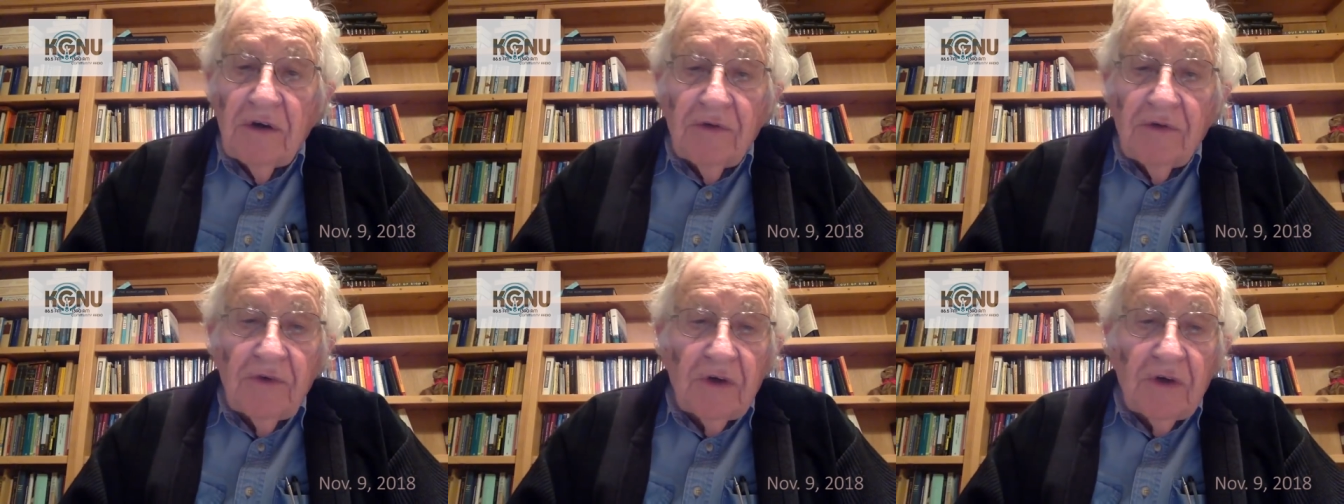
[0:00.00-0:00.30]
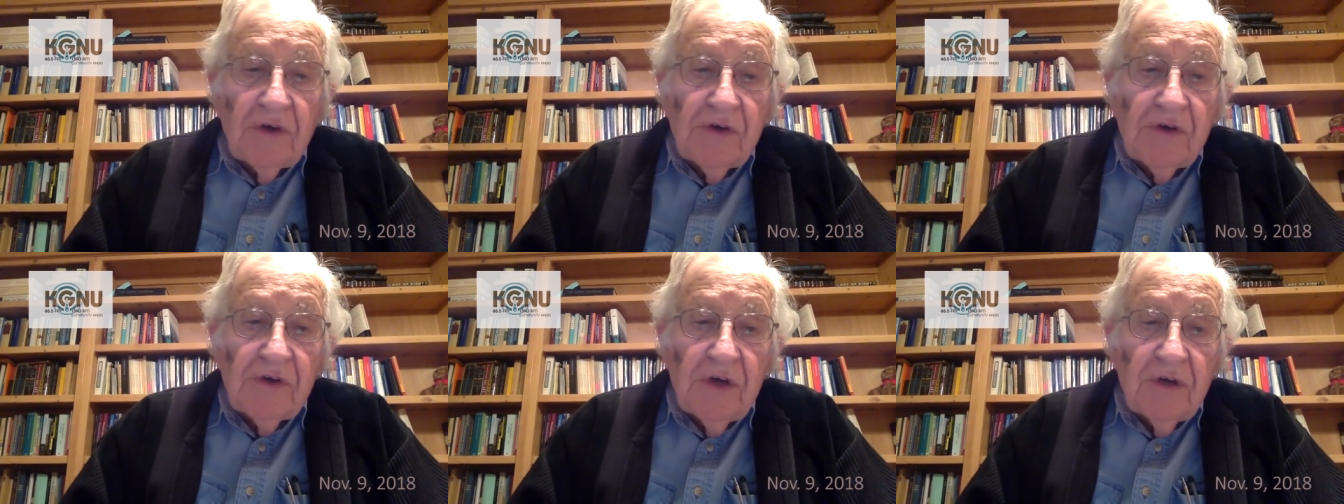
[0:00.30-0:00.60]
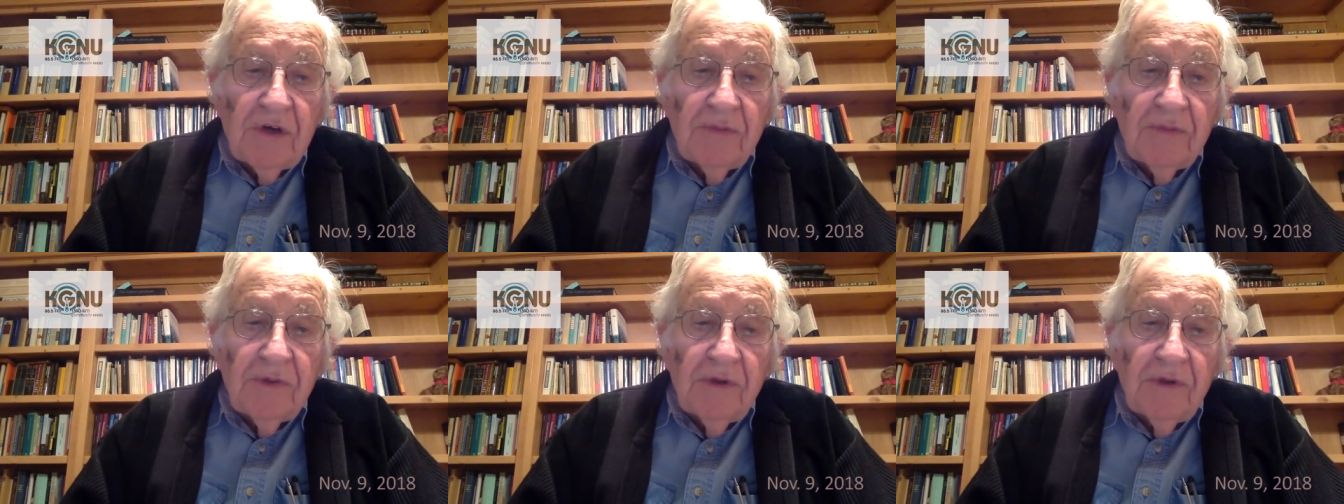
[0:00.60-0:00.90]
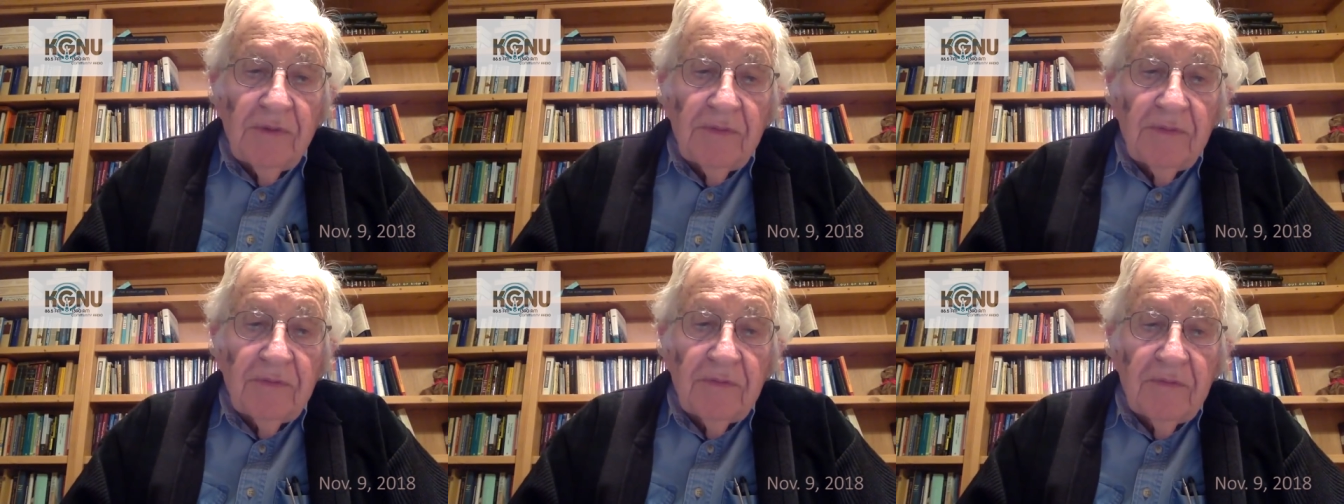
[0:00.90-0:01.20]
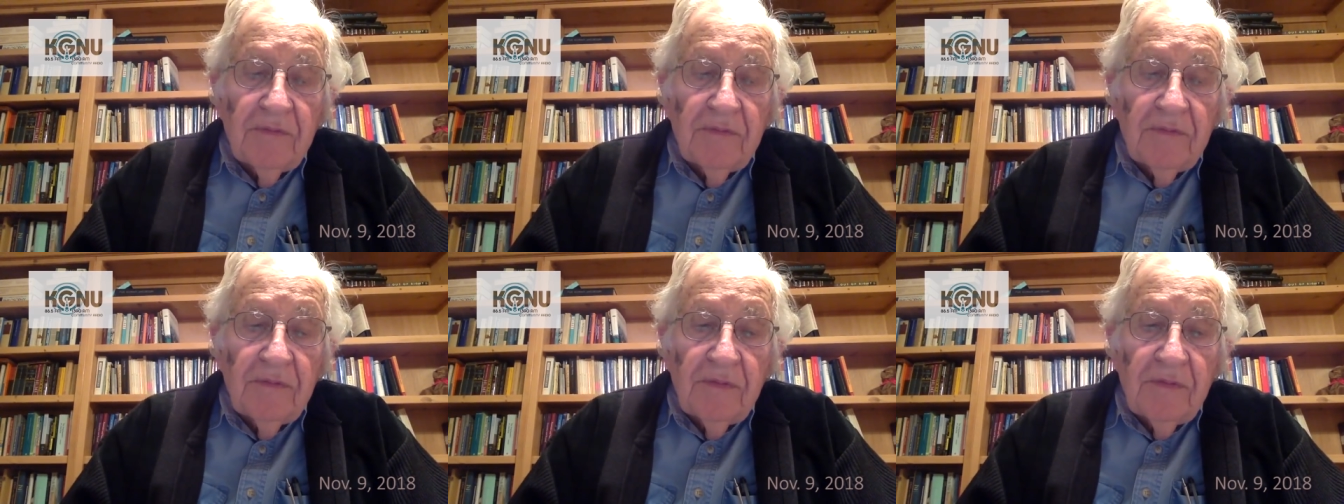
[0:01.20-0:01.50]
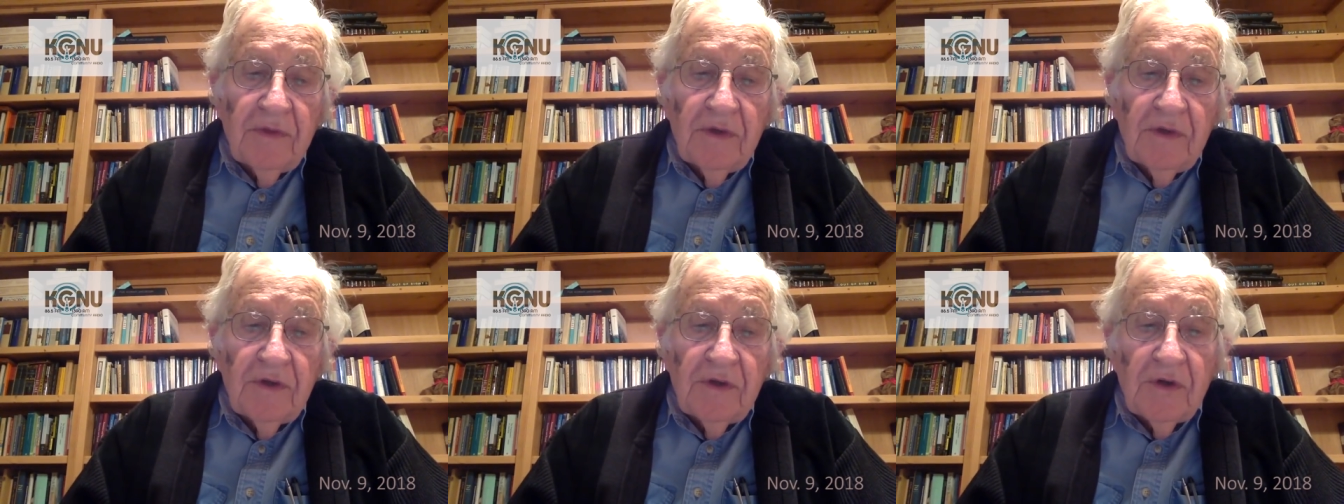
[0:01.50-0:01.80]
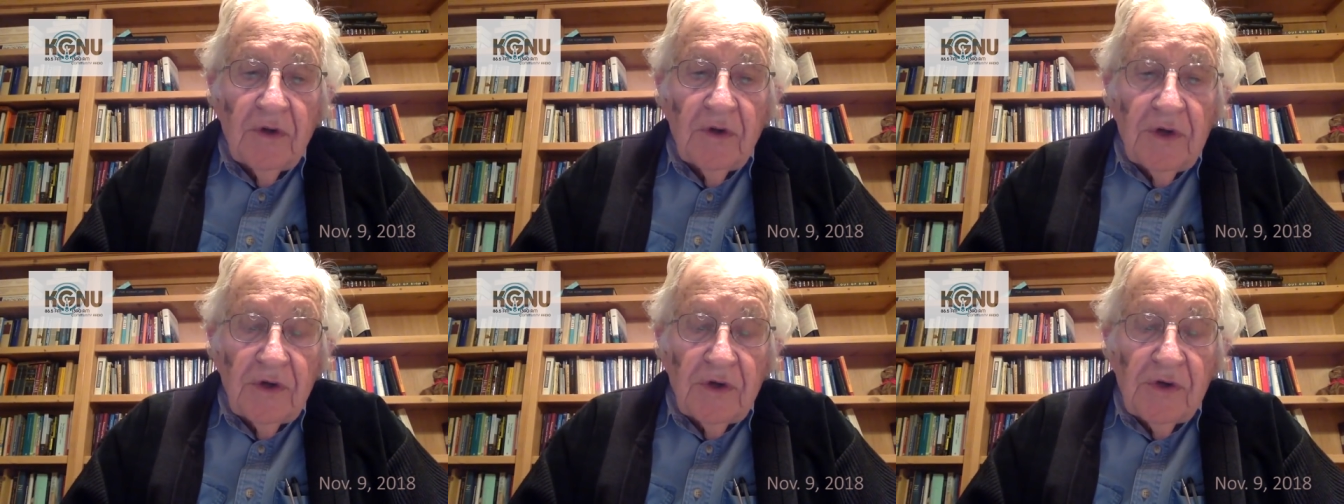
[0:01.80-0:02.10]
for example. So
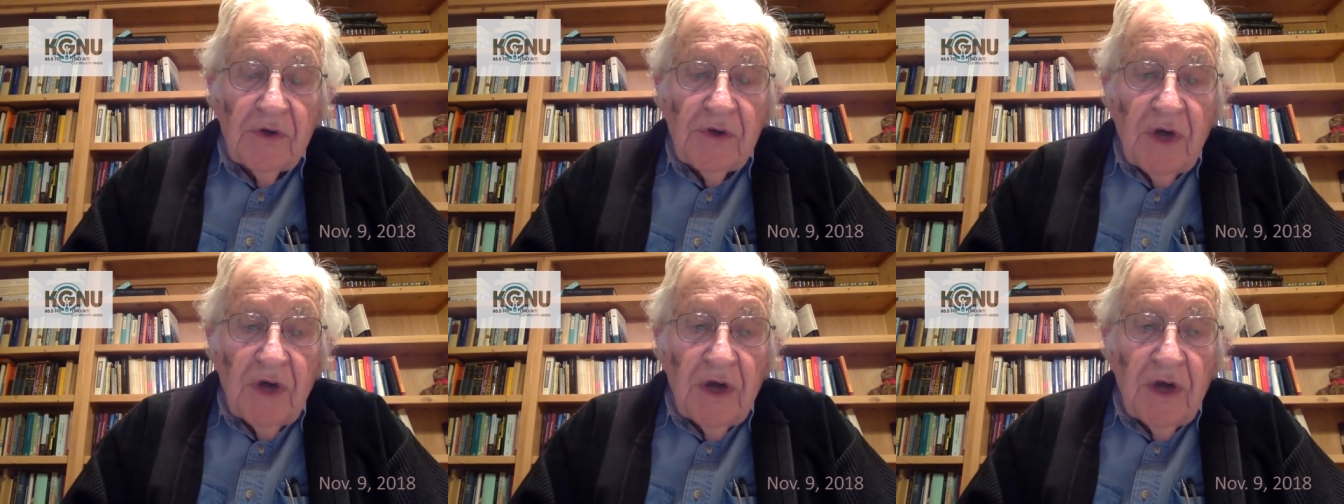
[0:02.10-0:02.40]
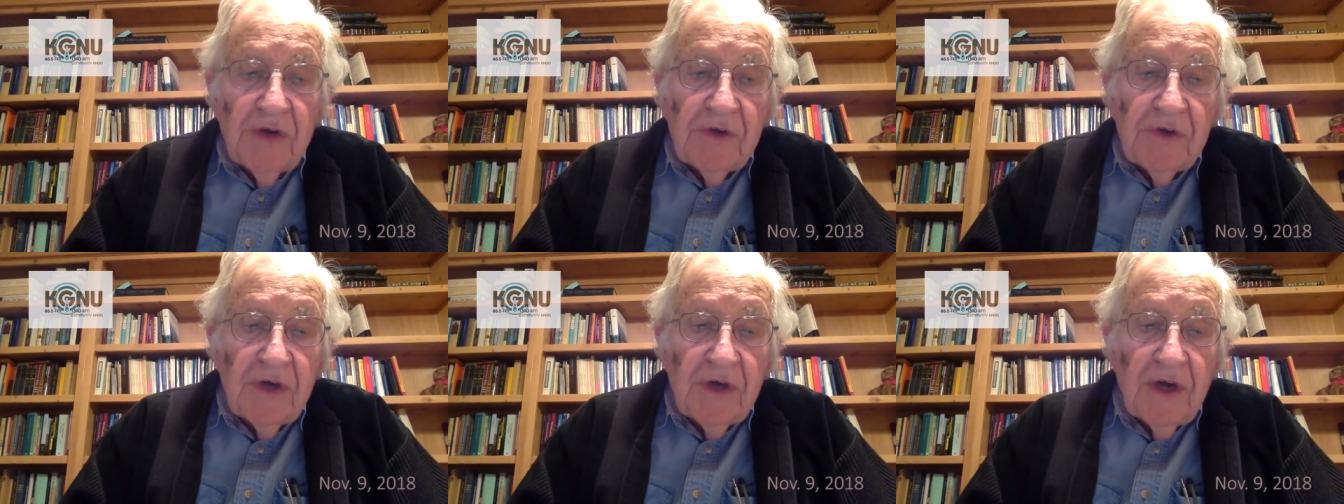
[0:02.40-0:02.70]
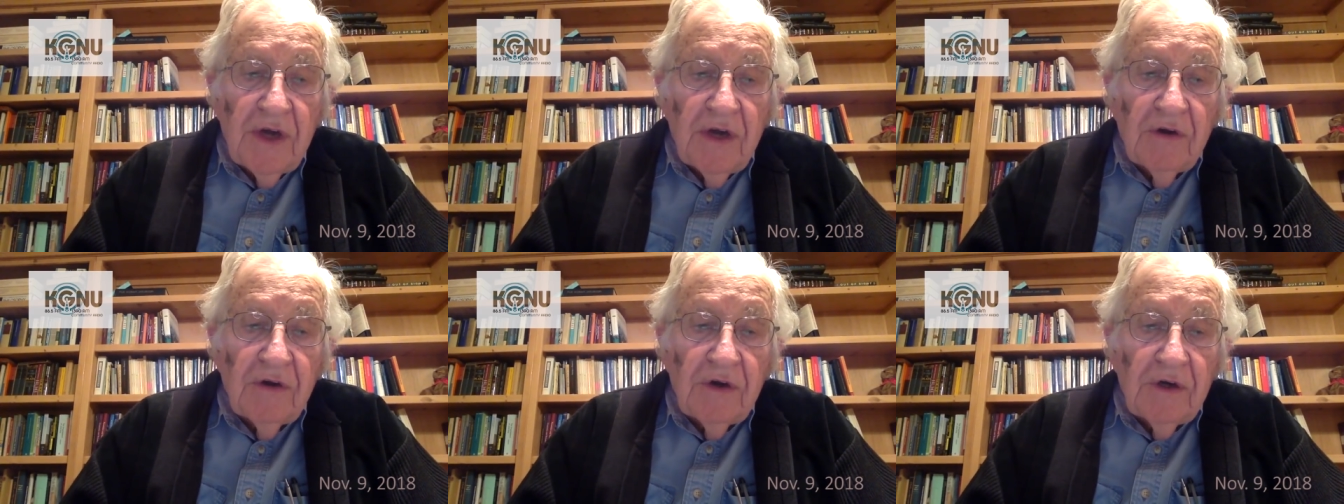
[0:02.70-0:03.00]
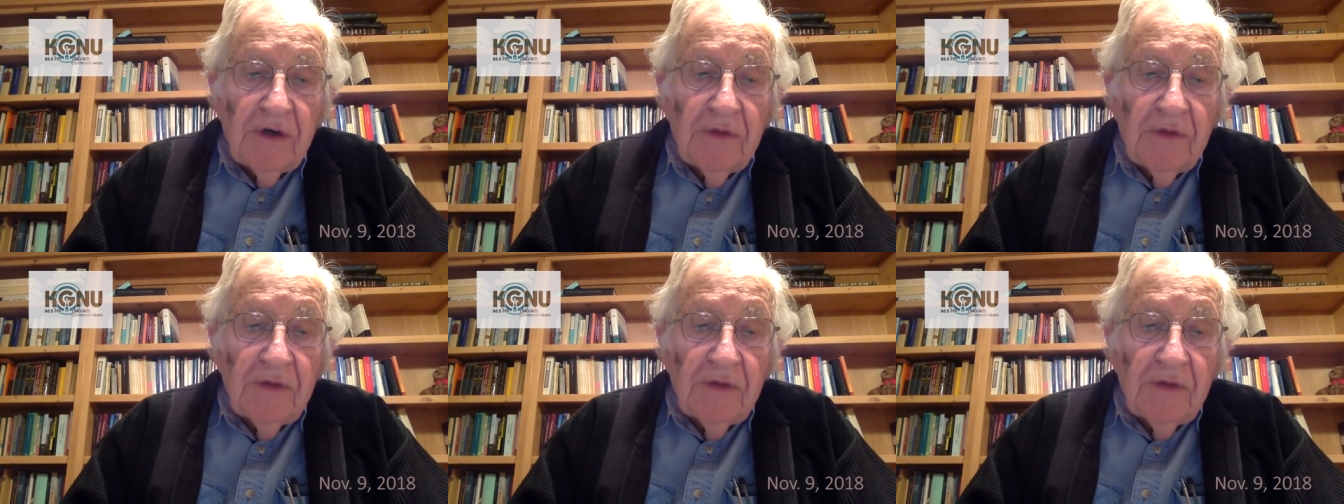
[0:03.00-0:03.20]
here's Eisenhower.